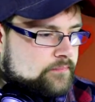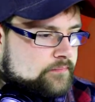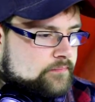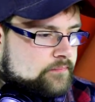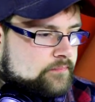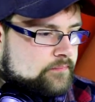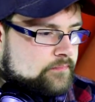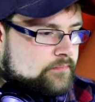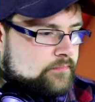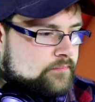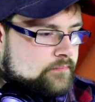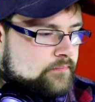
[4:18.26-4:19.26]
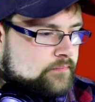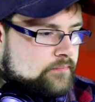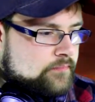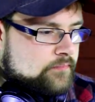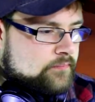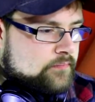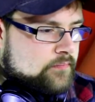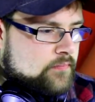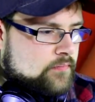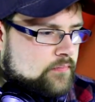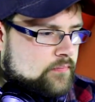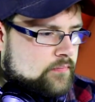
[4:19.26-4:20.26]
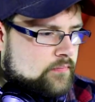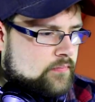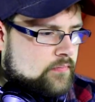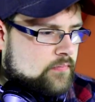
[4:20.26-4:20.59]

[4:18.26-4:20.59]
(no one is talking)